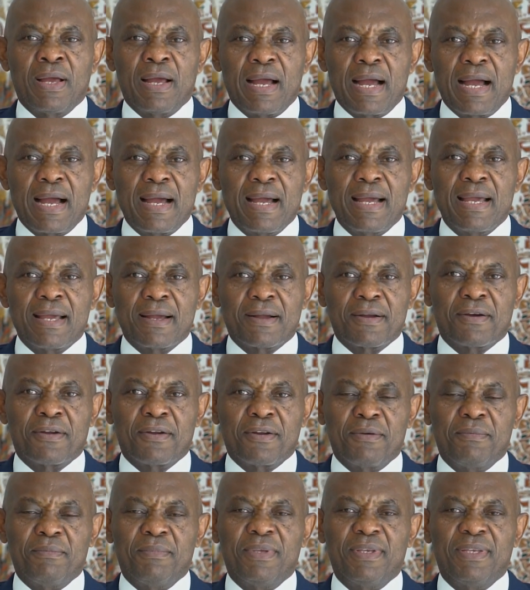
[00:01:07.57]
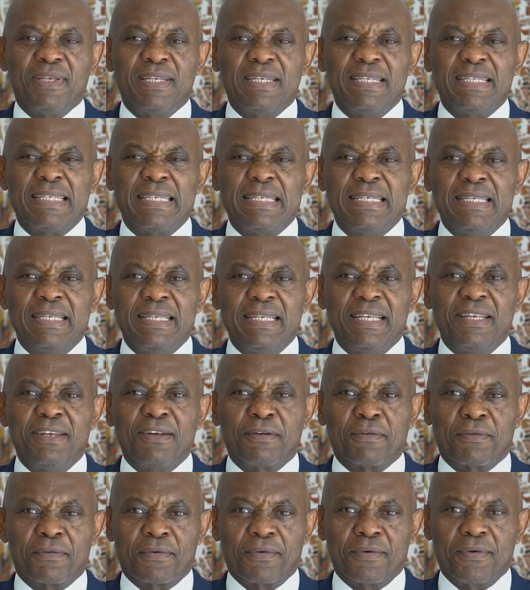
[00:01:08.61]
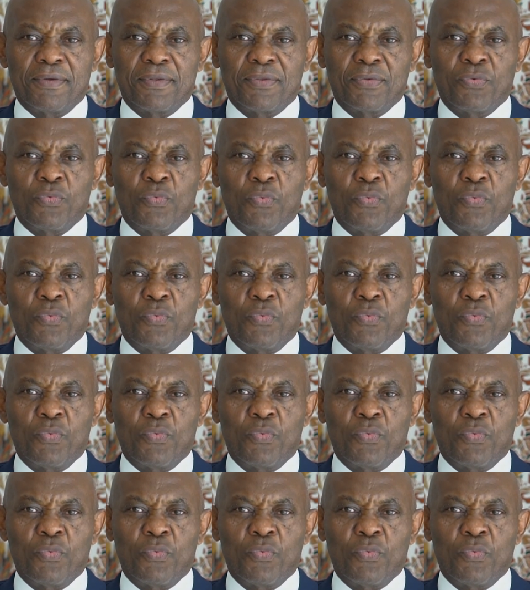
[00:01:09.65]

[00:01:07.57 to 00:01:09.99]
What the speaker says: Our economy is in need of growth.